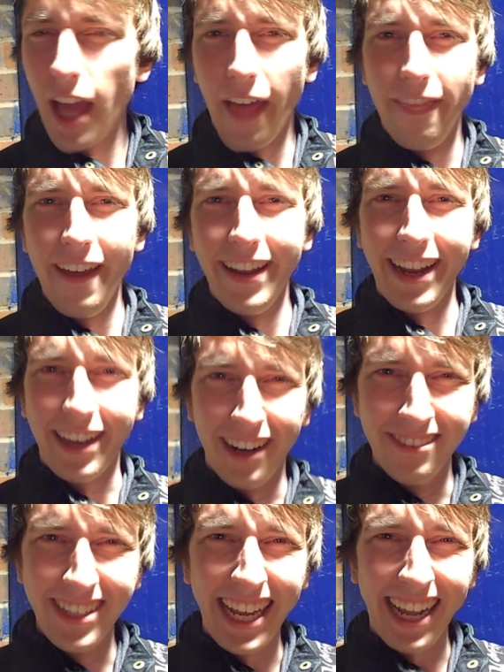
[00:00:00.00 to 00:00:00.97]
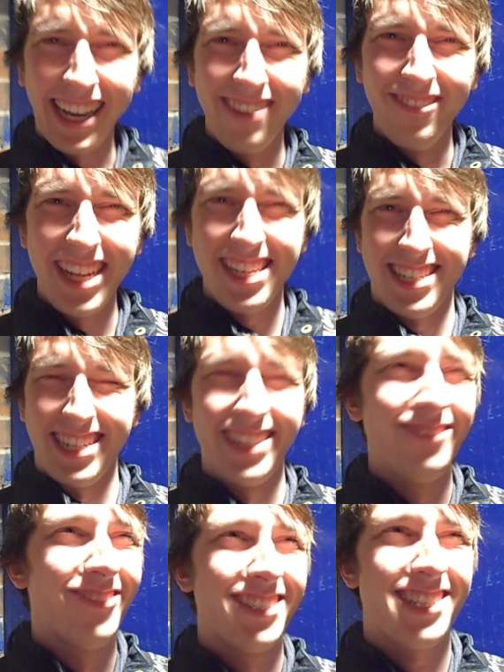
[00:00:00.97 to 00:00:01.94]
And then it culminated in me
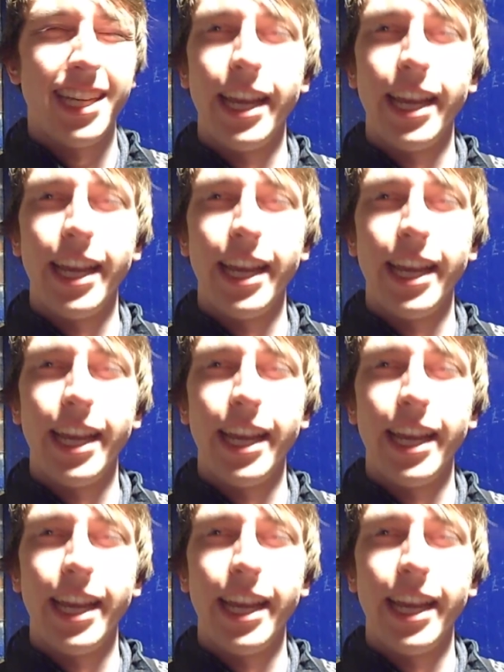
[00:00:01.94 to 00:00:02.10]
singing, in me